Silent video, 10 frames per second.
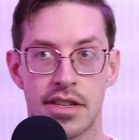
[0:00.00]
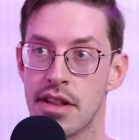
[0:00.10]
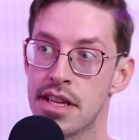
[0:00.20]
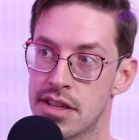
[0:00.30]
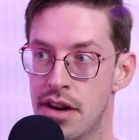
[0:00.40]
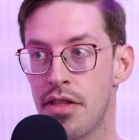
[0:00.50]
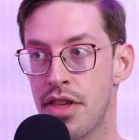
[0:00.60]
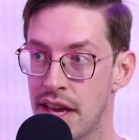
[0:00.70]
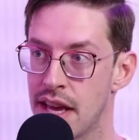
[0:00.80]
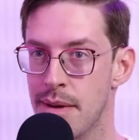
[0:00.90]
until I started
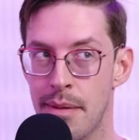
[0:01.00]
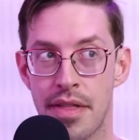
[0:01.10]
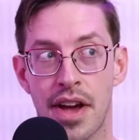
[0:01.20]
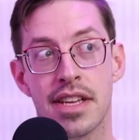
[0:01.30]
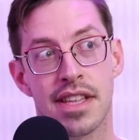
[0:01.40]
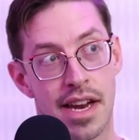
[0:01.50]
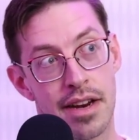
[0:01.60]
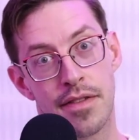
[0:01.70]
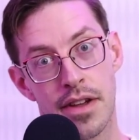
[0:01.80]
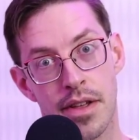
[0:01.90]
thinking about my thighs, and then I
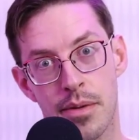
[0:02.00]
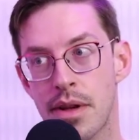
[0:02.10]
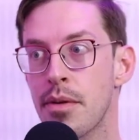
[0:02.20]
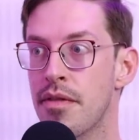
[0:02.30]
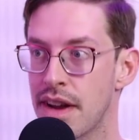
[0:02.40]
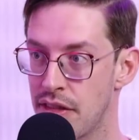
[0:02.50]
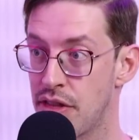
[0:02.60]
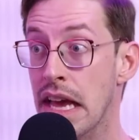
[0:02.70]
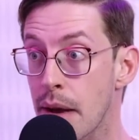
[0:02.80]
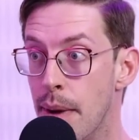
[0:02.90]
could feel them. Well, if I could
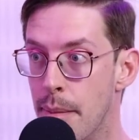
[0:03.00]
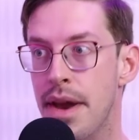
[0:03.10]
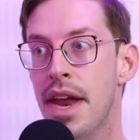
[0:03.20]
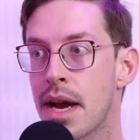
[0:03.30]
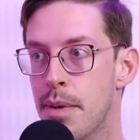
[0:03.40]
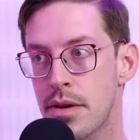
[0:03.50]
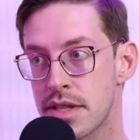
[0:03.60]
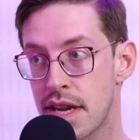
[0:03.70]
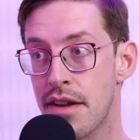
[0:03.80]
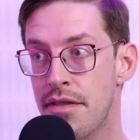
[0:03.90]
think about my neck
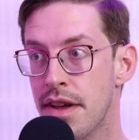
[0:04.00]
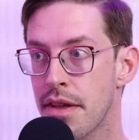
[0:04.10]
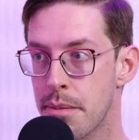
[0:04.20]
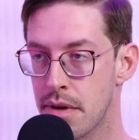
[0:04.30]
bones, can I feel them?